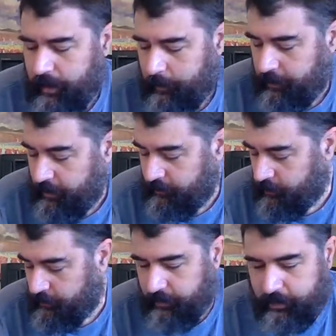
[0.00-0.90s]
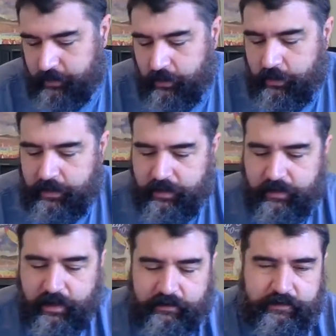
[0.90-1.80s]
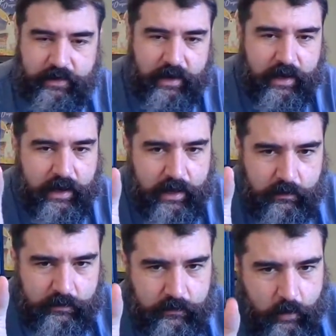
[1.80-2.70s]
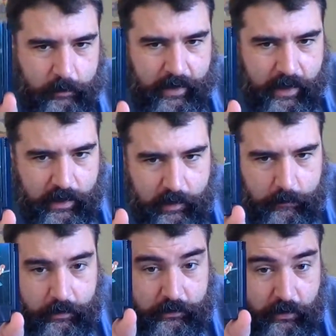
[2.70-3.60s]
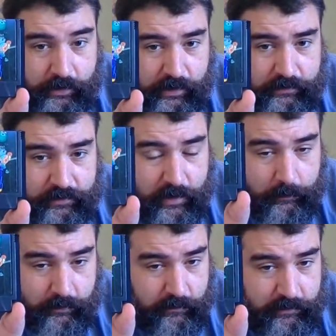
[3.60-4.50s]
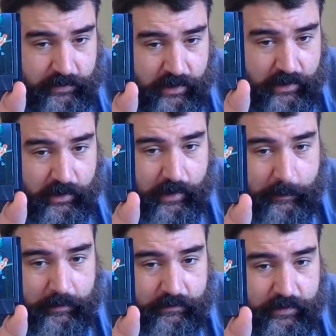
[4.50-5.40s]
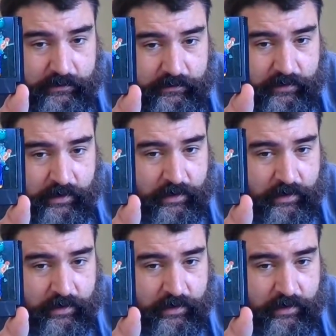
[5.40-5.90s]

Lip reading: because it was included in this, it was a 4-pack, Parodius. I previously had a copy of this.